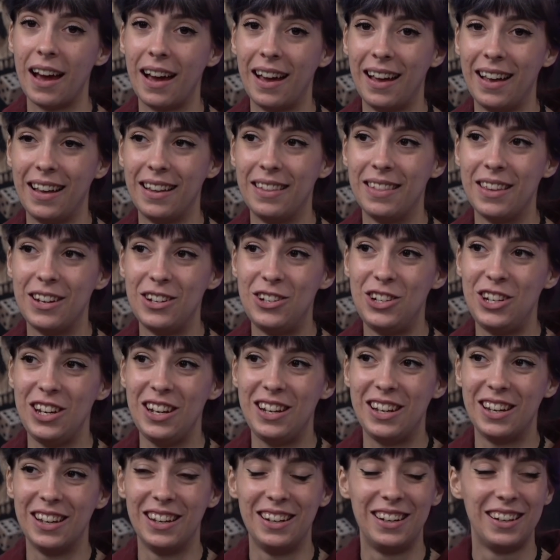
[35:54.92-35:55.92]
and then she
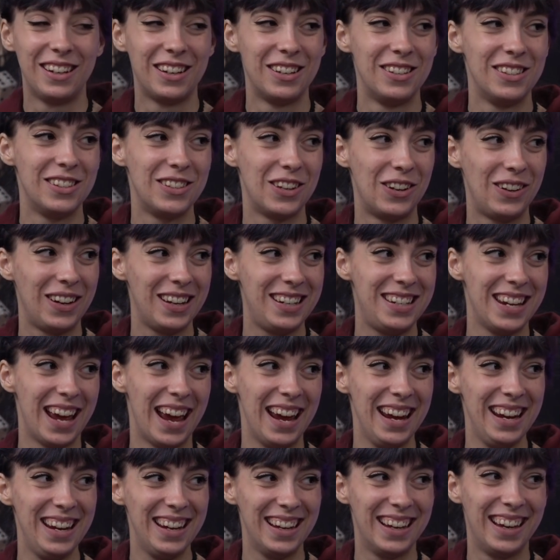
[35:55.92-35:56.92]
can
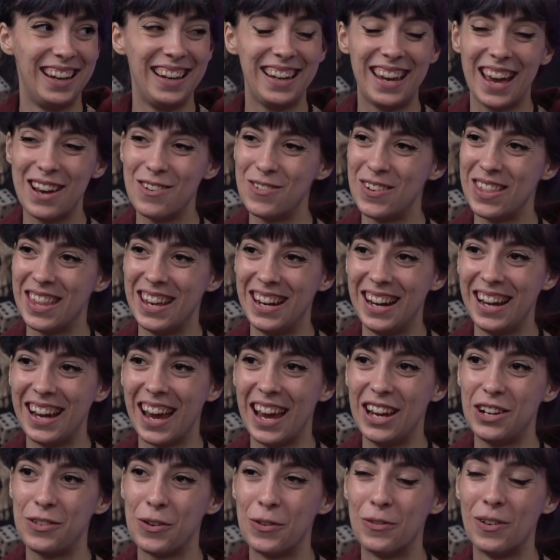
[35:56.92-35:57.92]
consolidate and get within
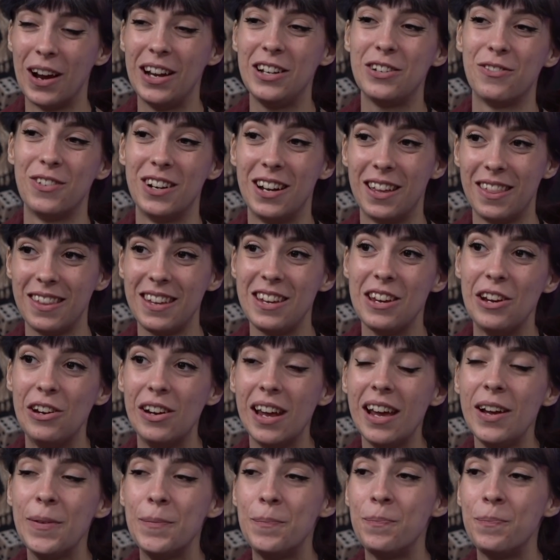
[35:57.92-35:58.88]
engagement range of another unit,